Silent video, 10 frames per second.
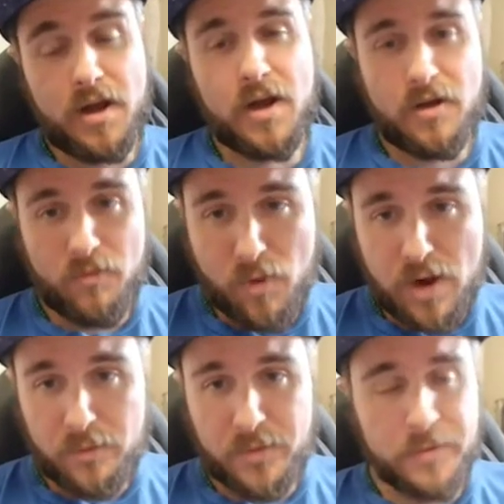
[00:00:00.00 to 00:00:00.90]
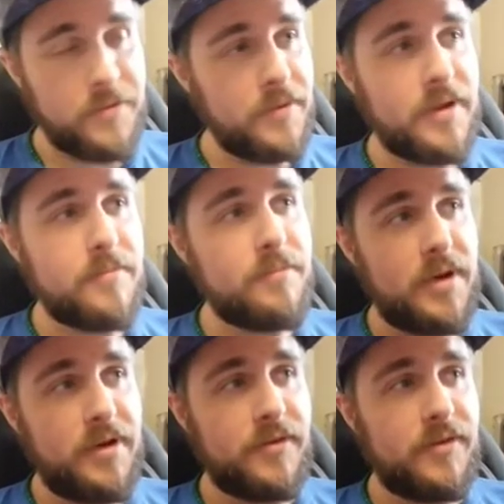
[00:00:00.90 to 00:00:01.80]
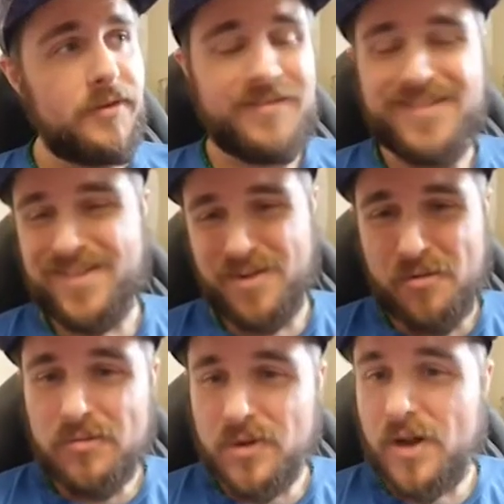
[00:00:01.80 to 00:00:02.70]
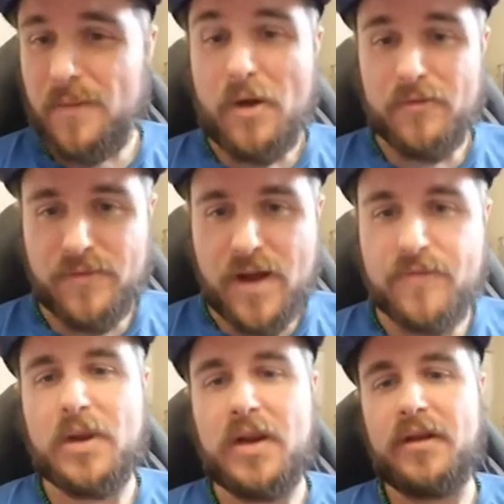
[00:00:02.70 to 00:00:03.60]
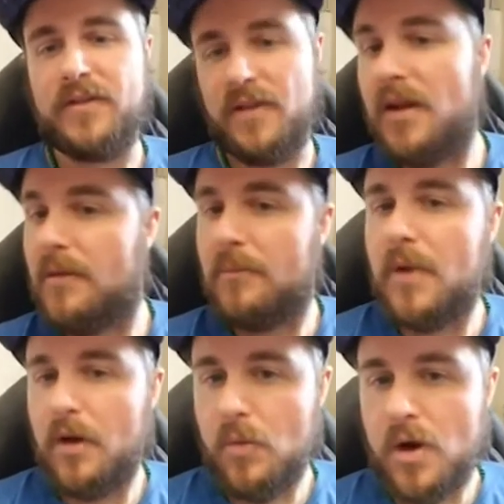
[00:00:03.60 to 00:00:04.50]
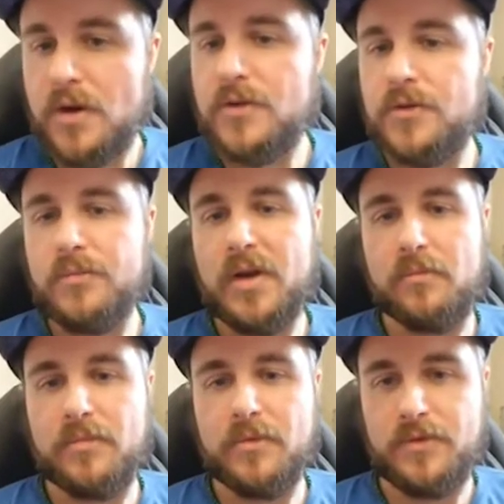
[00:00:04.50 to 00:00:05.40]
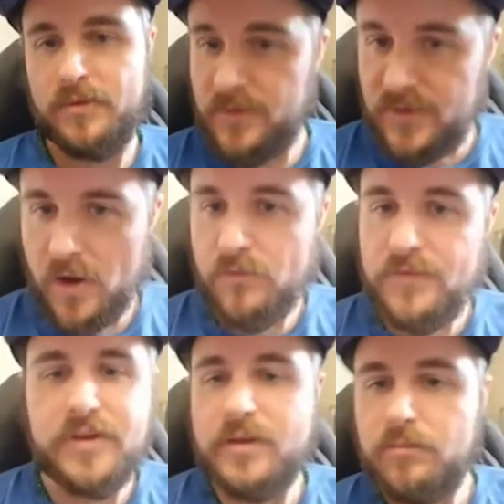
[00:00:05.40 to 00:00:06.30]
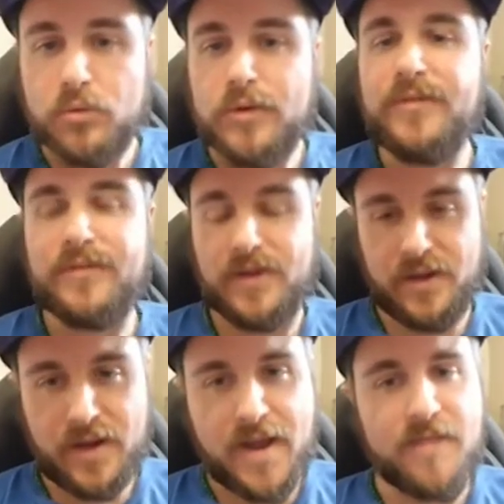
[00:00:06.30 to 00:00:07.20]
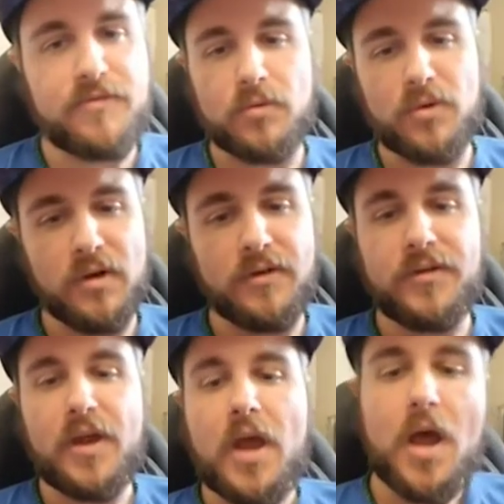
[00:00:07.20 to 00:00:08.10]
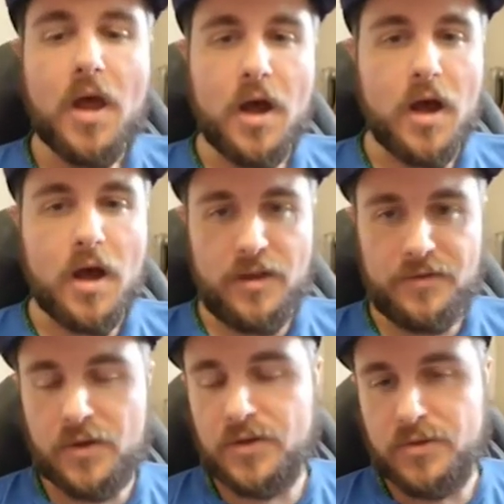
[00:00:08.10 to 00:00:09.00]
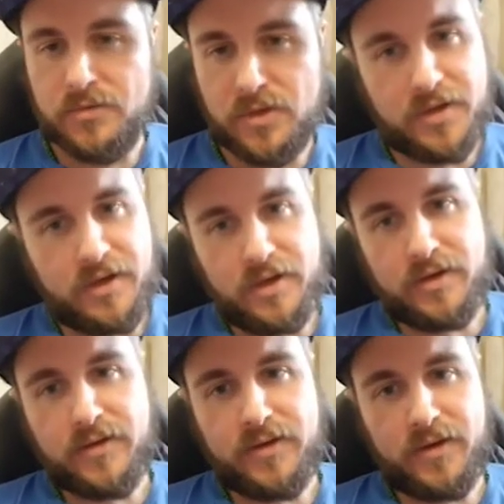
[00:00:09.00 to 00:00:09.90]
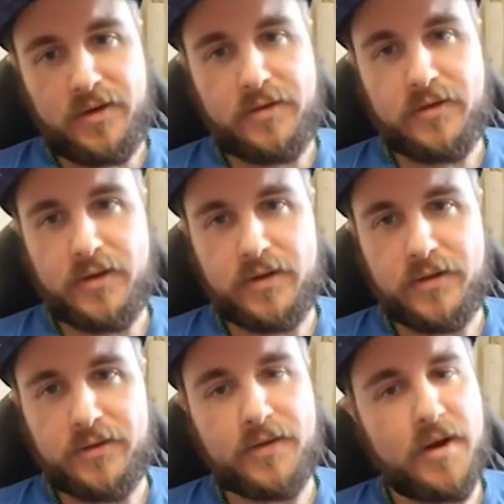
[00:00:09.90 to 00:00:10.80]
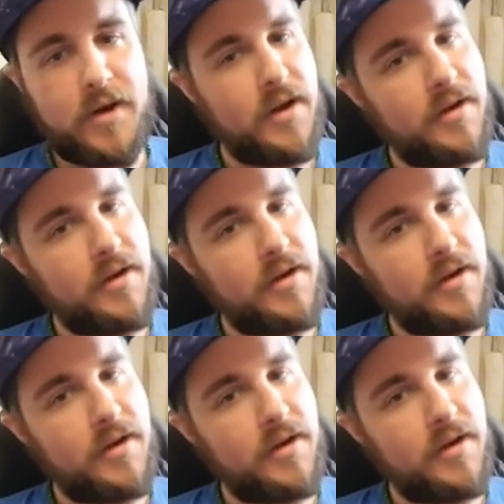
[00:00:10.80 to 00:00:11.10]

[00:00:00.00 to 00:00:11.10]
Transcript: while we were doing it, but it's, about 5 minutes and then a 1 to 2 minute self-debriefing afterwards is all you really need to get this done, and